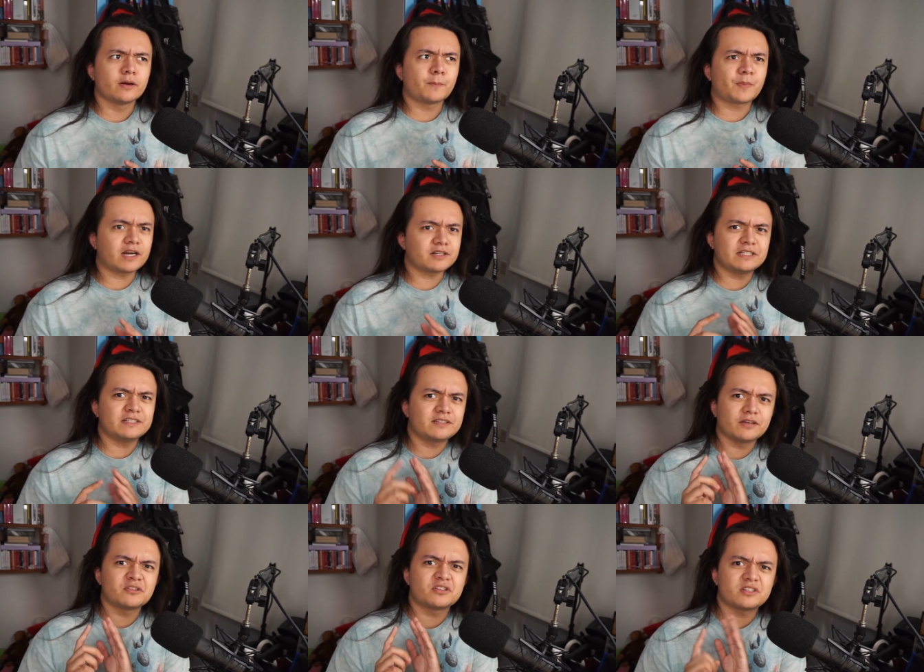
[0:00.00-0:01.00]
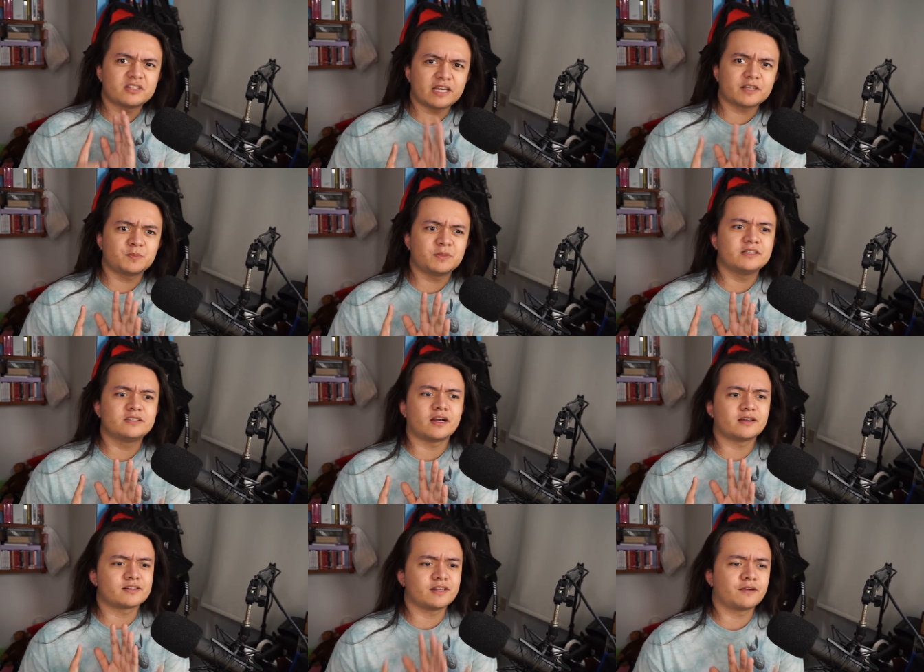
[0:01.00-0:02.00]
actually still six
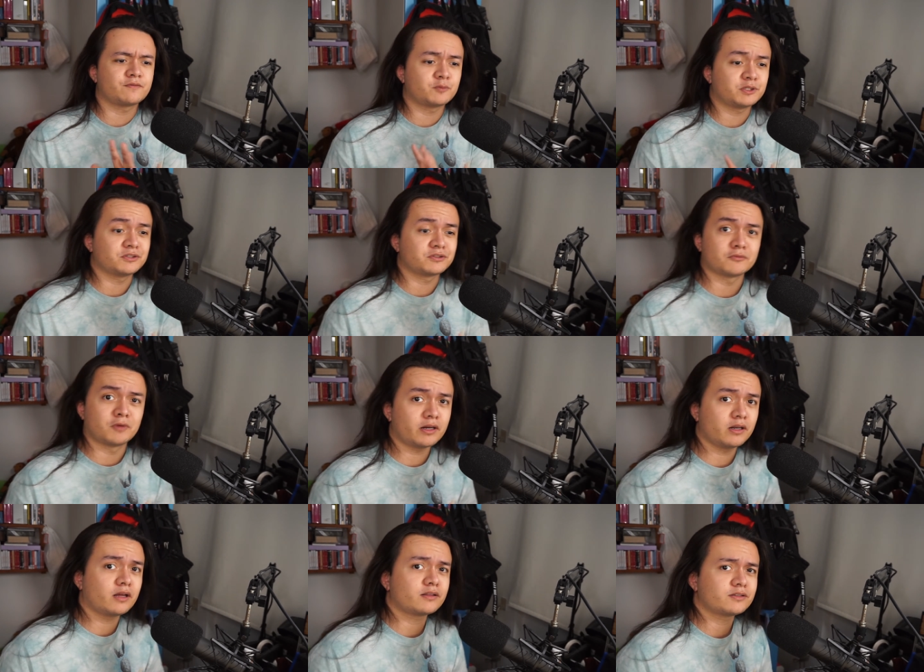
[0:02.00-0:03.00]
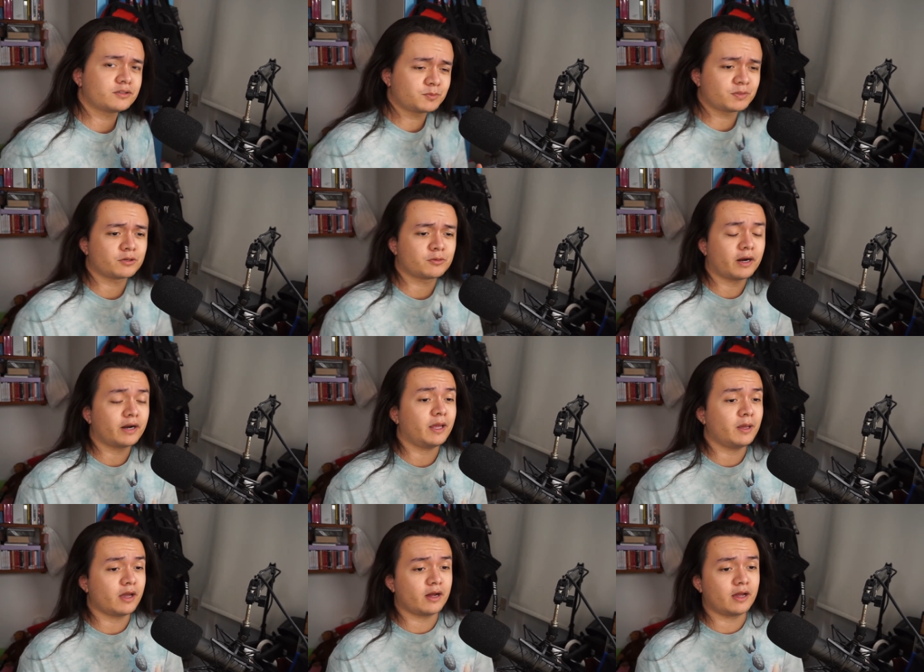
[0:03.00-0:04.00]
B-sides left, which is quite a lot. This has been quite
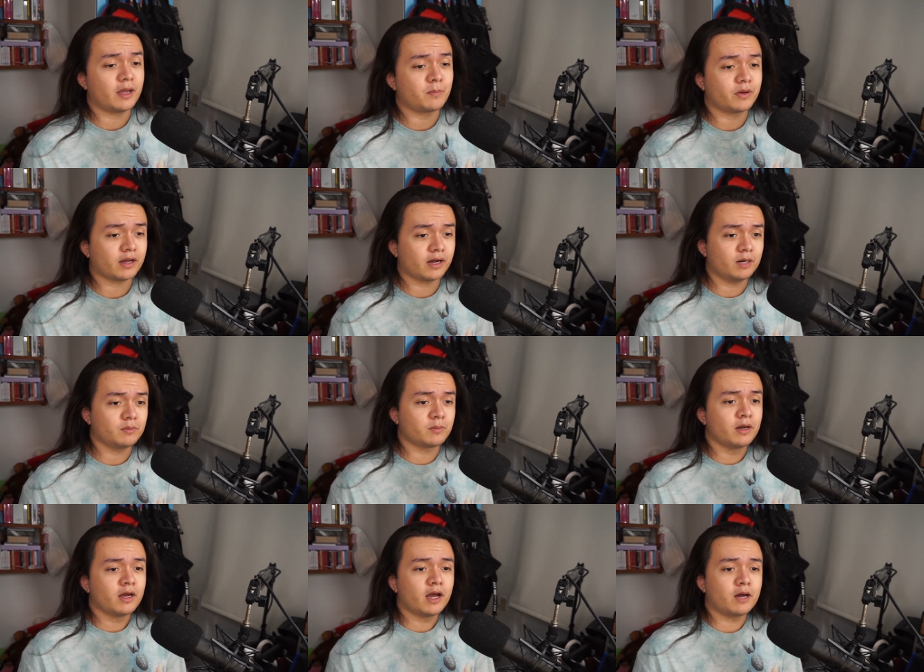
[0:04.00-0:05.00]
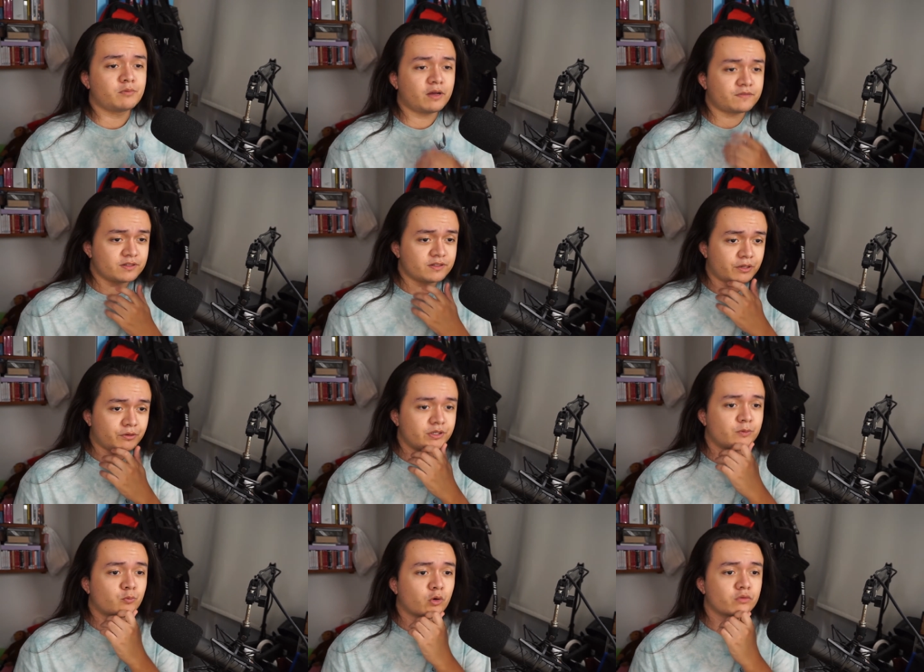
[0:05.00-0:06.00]
a uh, a big album. Uh, we have
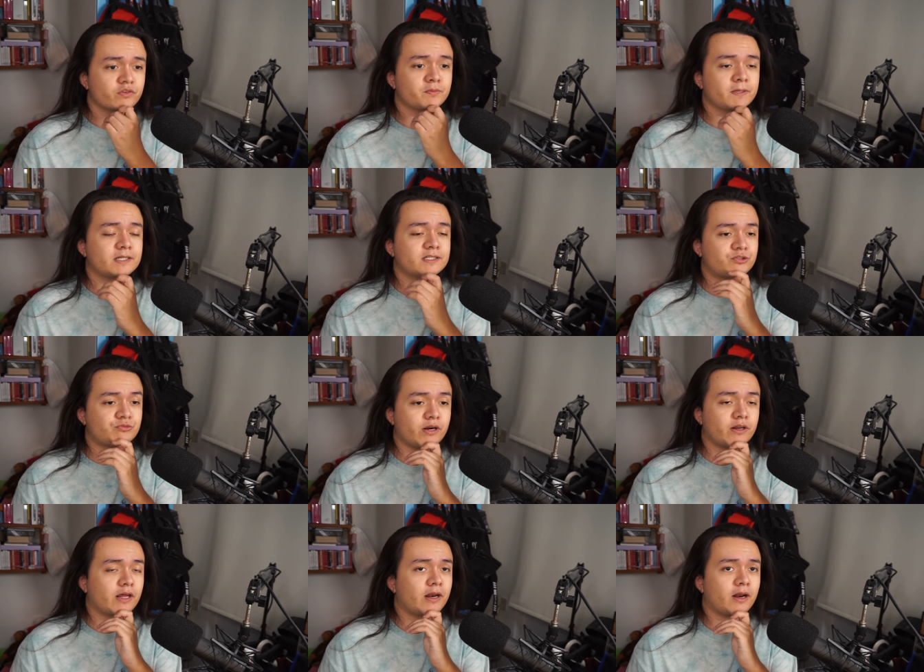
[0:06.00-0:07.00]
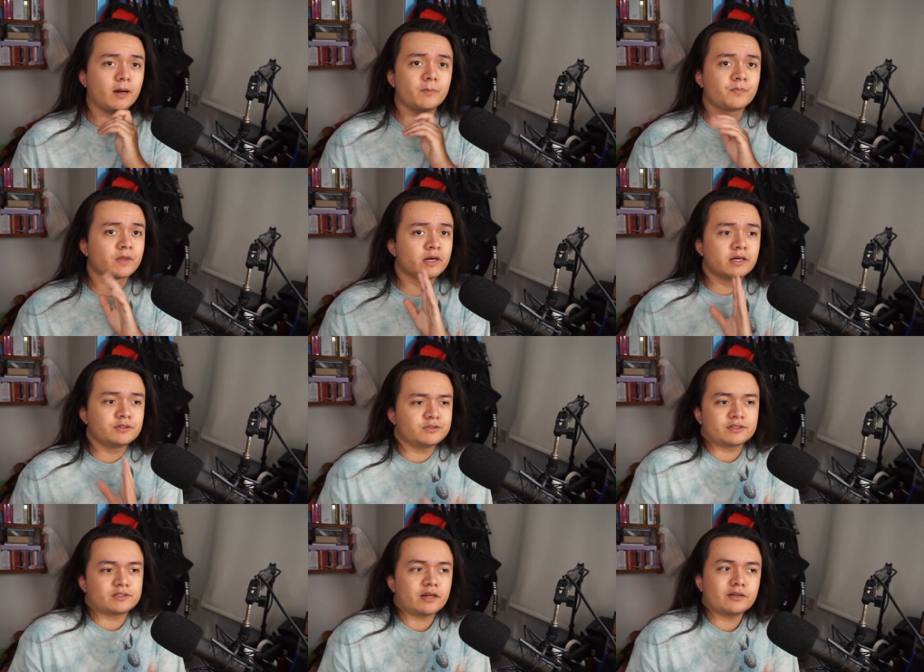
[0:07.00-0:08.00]
Sincerity, Walk With Me, and Stranded, and I'm just
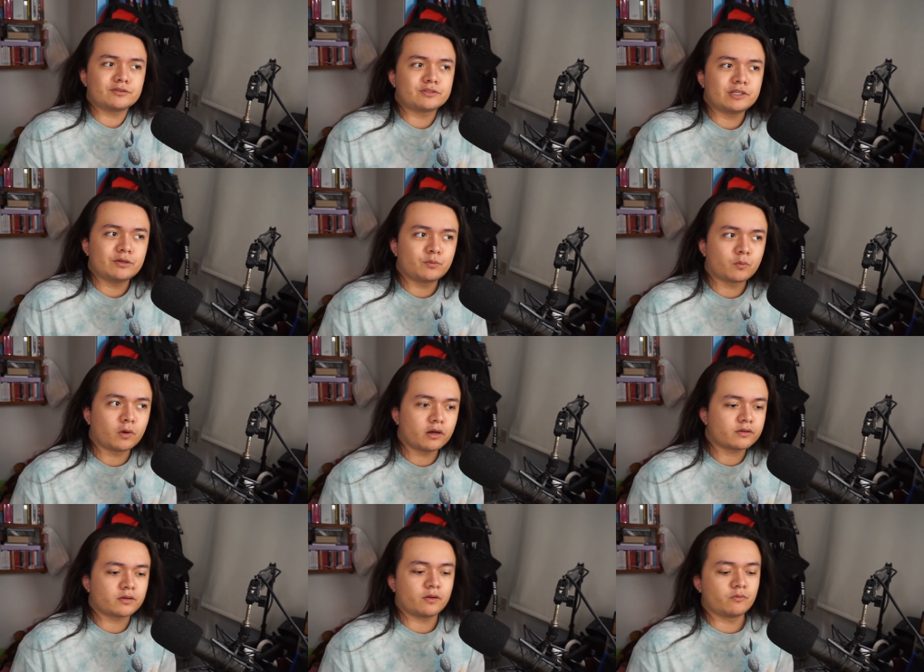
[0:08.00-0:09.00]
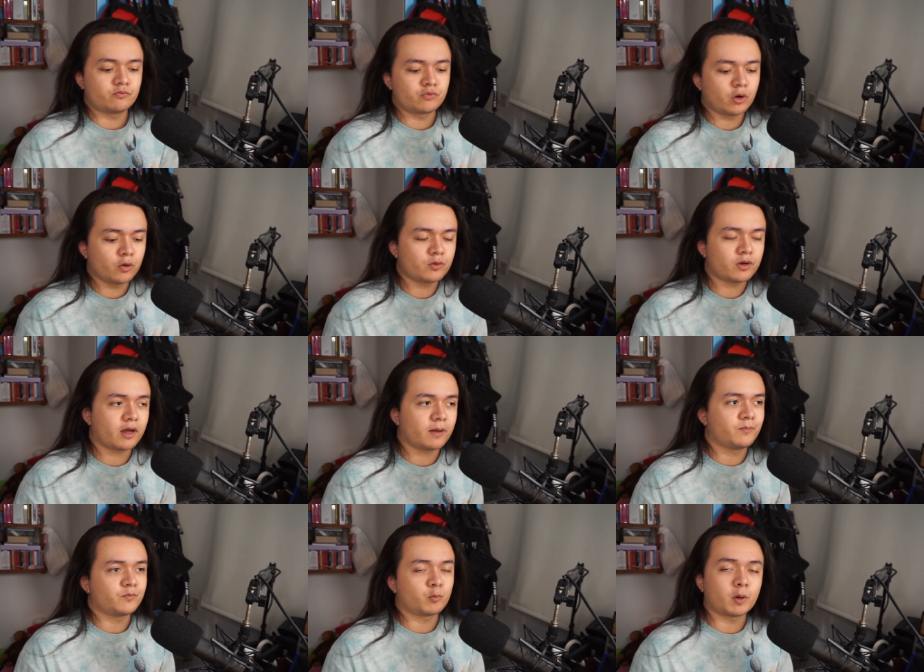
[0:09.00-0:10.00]
excited to see what road um,
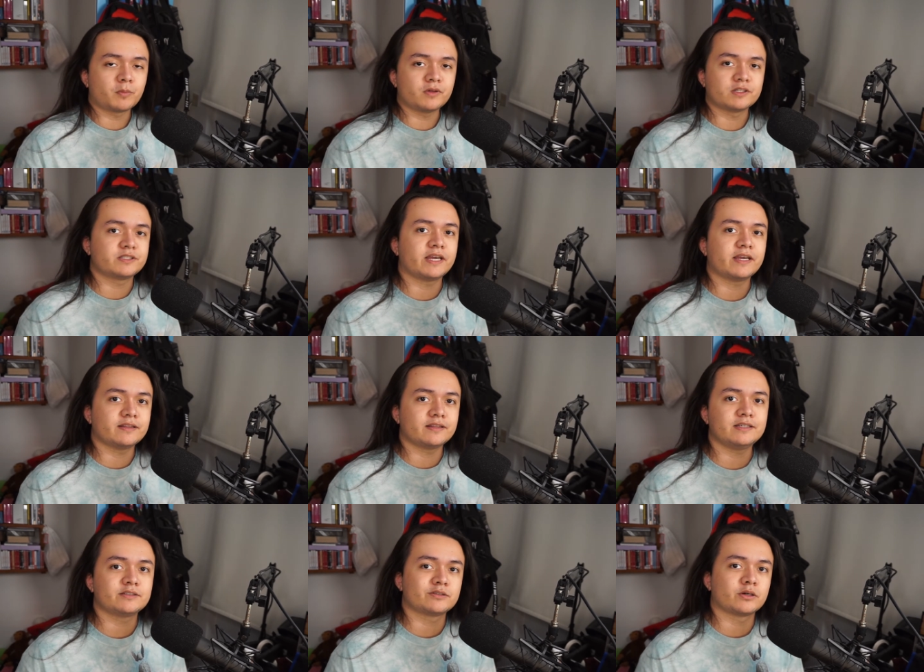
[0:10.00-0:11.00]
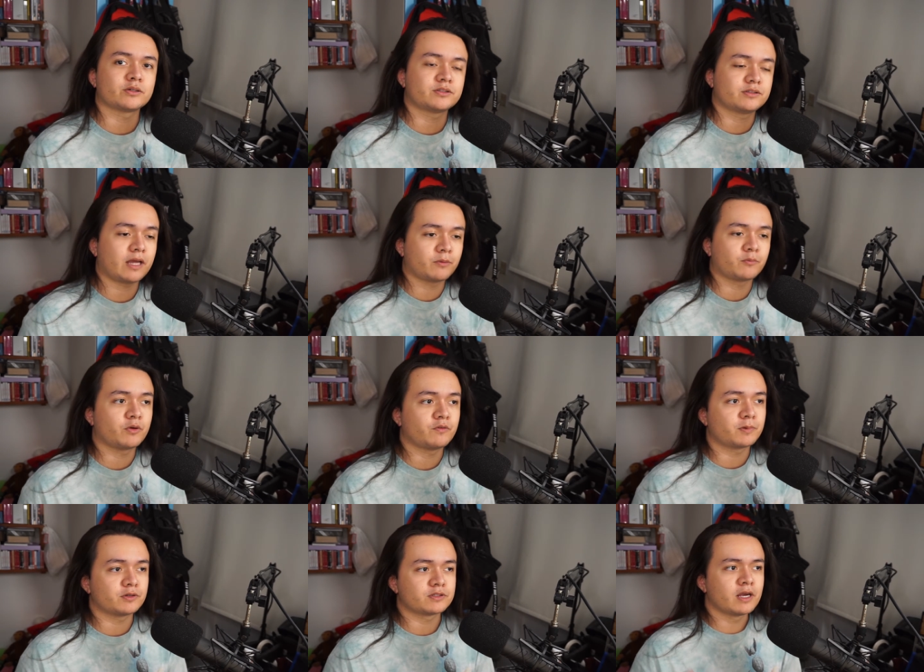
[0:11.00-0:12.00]
One Pill has taken these songs down with, because